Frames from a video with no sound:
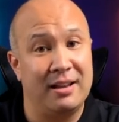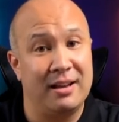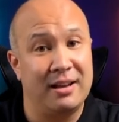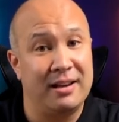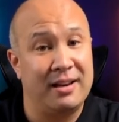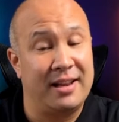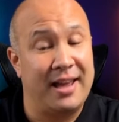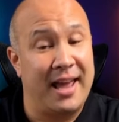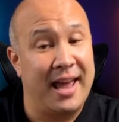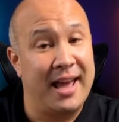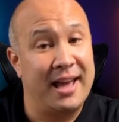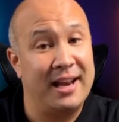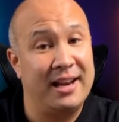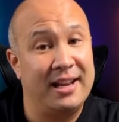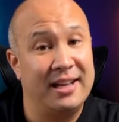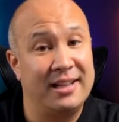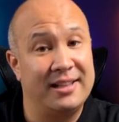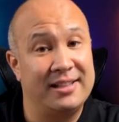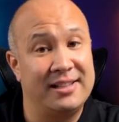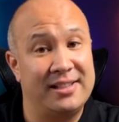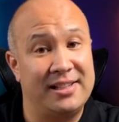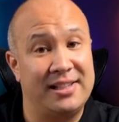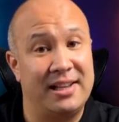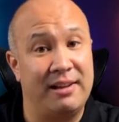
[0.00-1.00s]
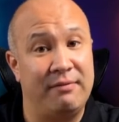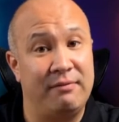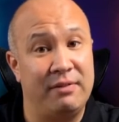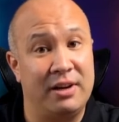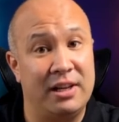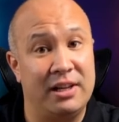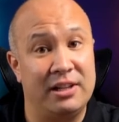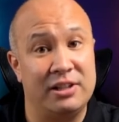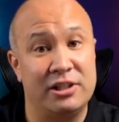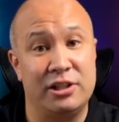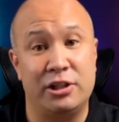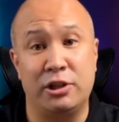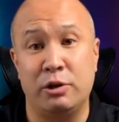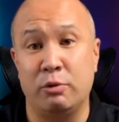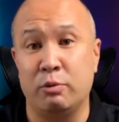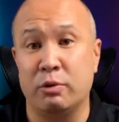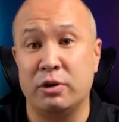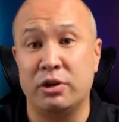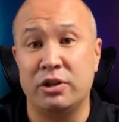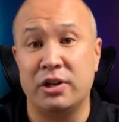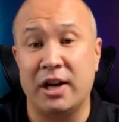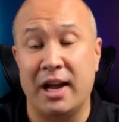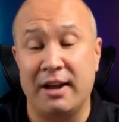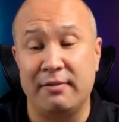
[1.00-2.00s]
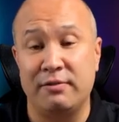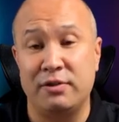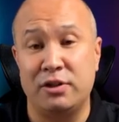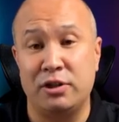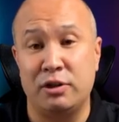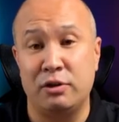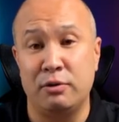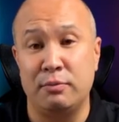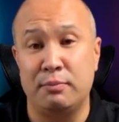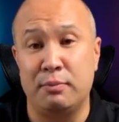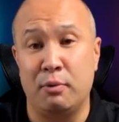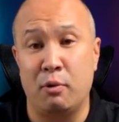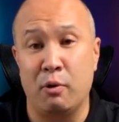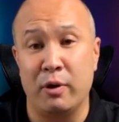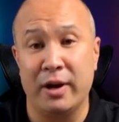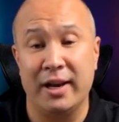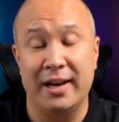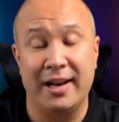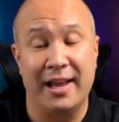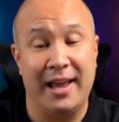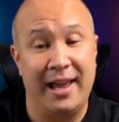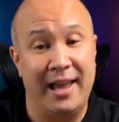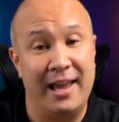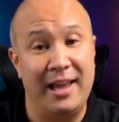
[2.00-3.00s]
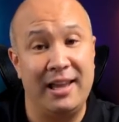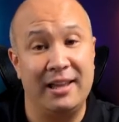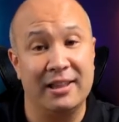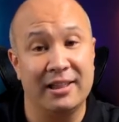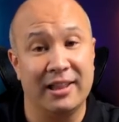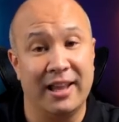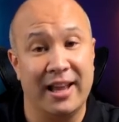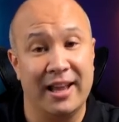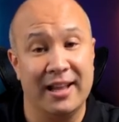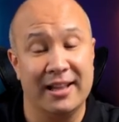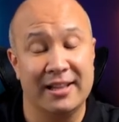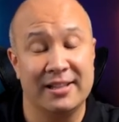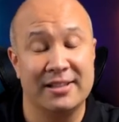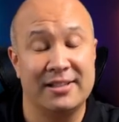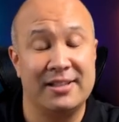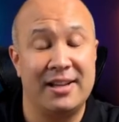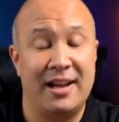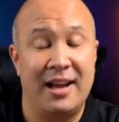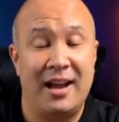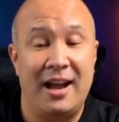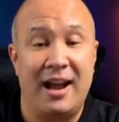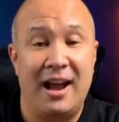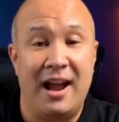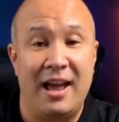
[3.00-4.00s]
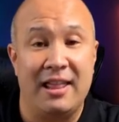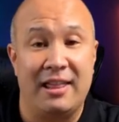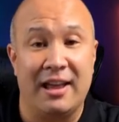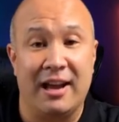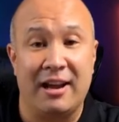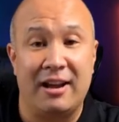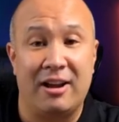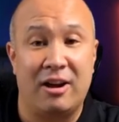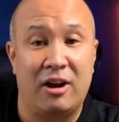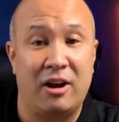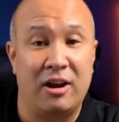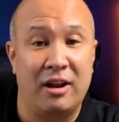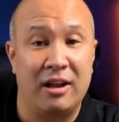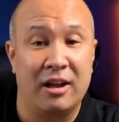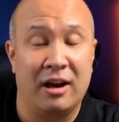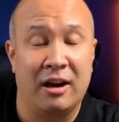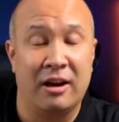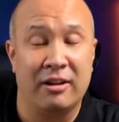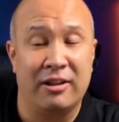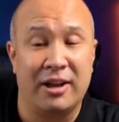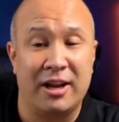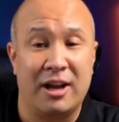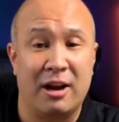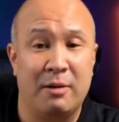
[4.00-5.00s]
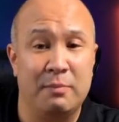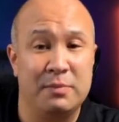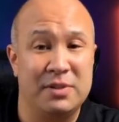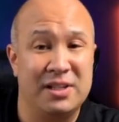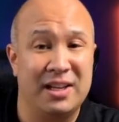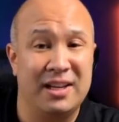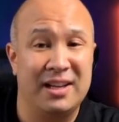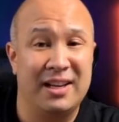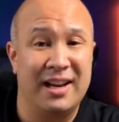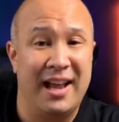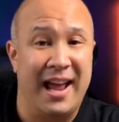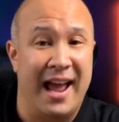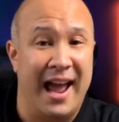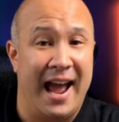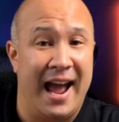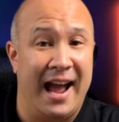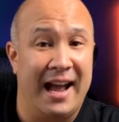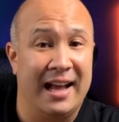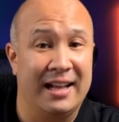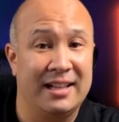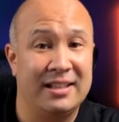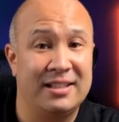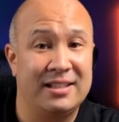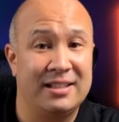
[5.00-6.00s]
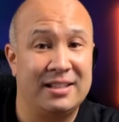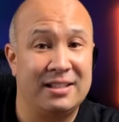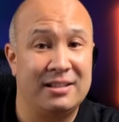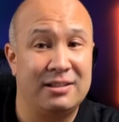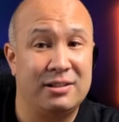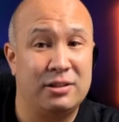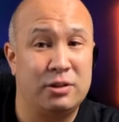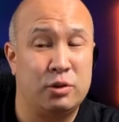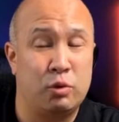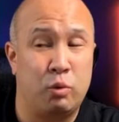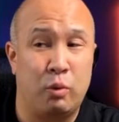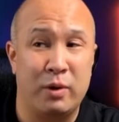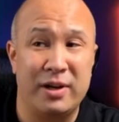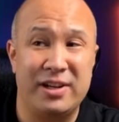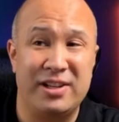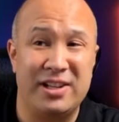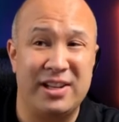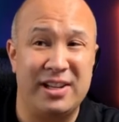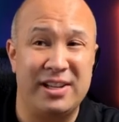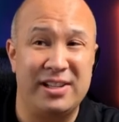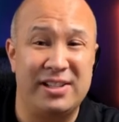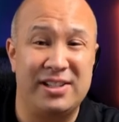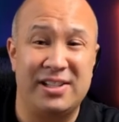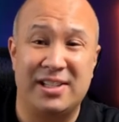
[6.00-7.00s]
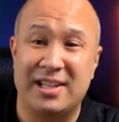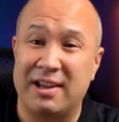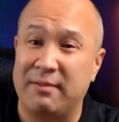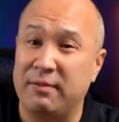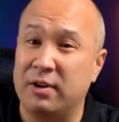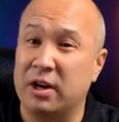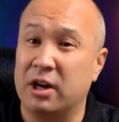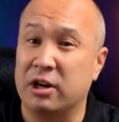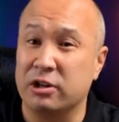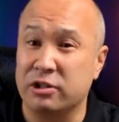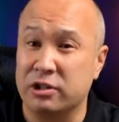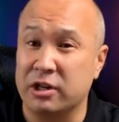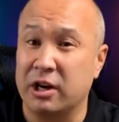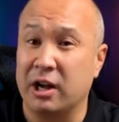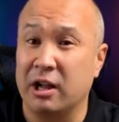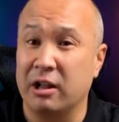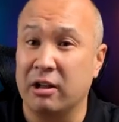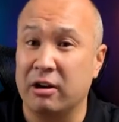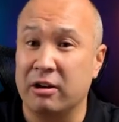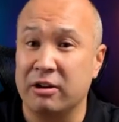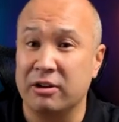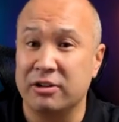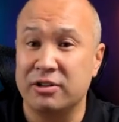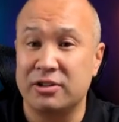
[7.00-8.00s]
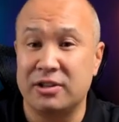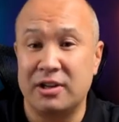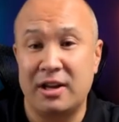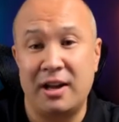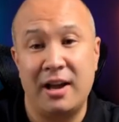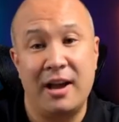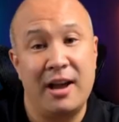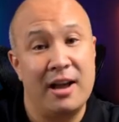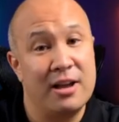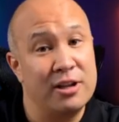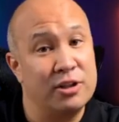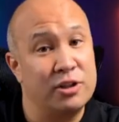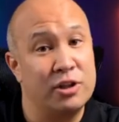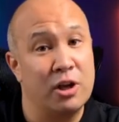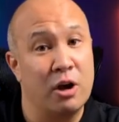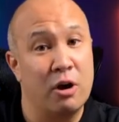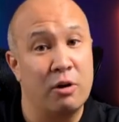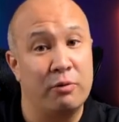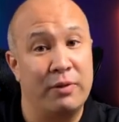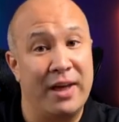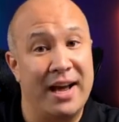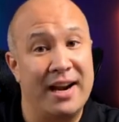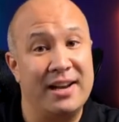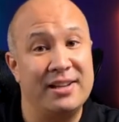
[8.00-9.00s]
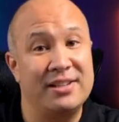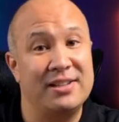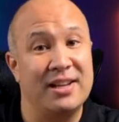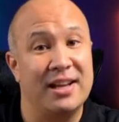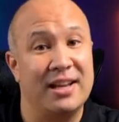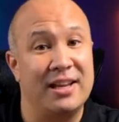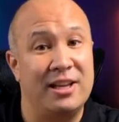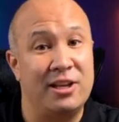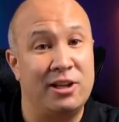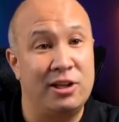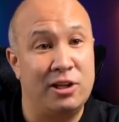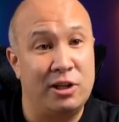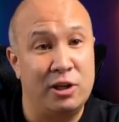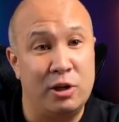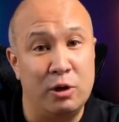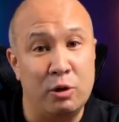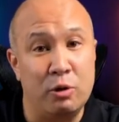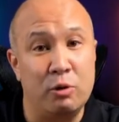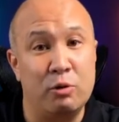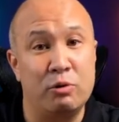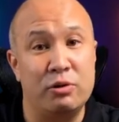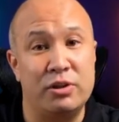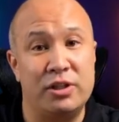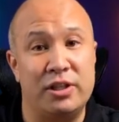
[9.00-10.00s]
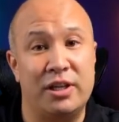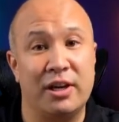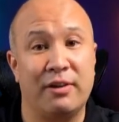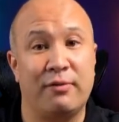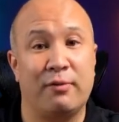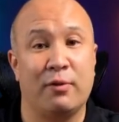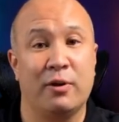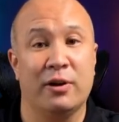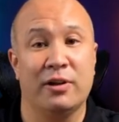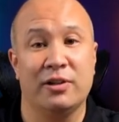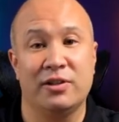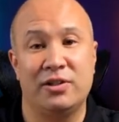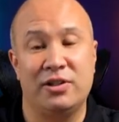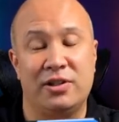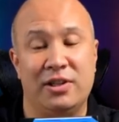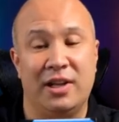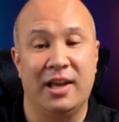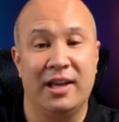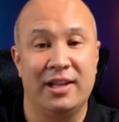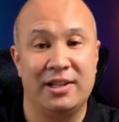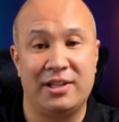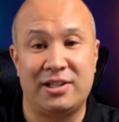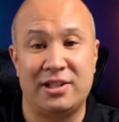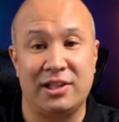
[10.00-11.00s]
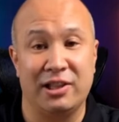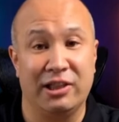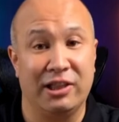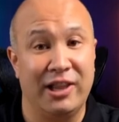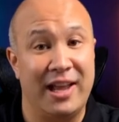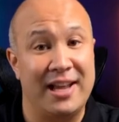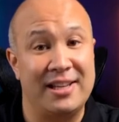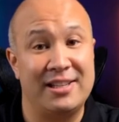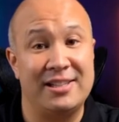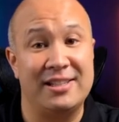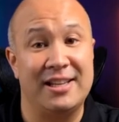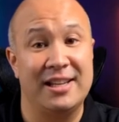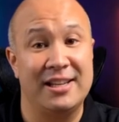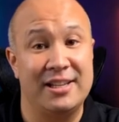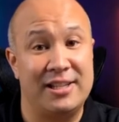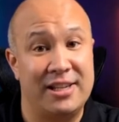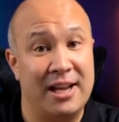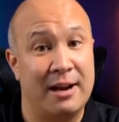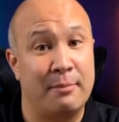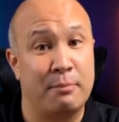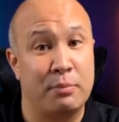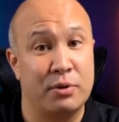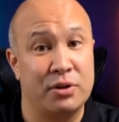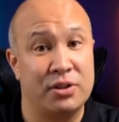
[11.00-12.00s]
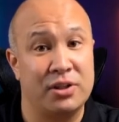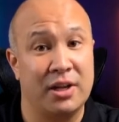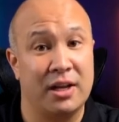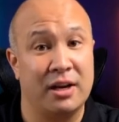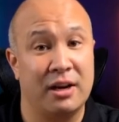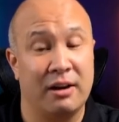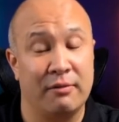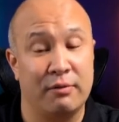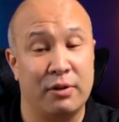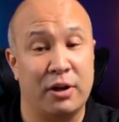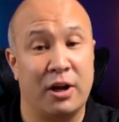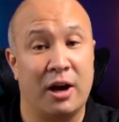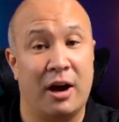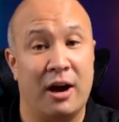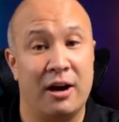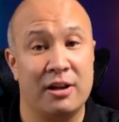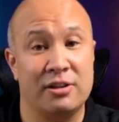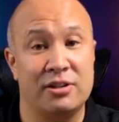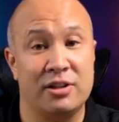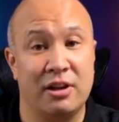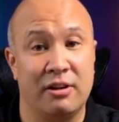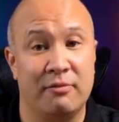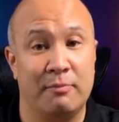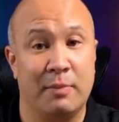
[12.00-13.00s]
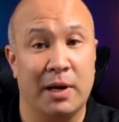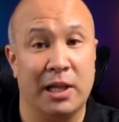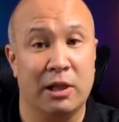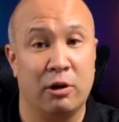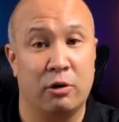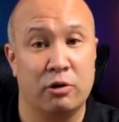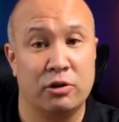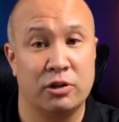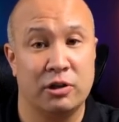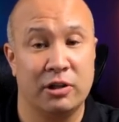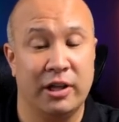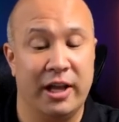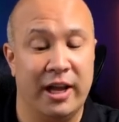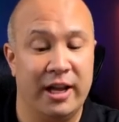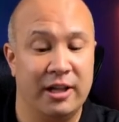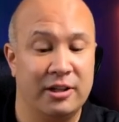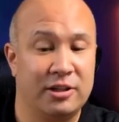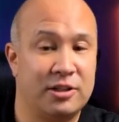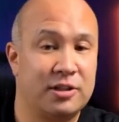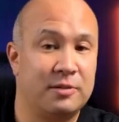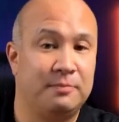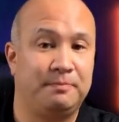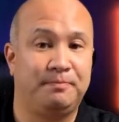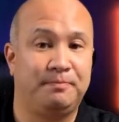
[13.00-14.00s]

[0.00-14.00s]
Canon 70 to 200 f2.8 lens, that, uh, that comes in at $2,700. So that is a huge difference. It's less than 10% of the cost of my larger lens.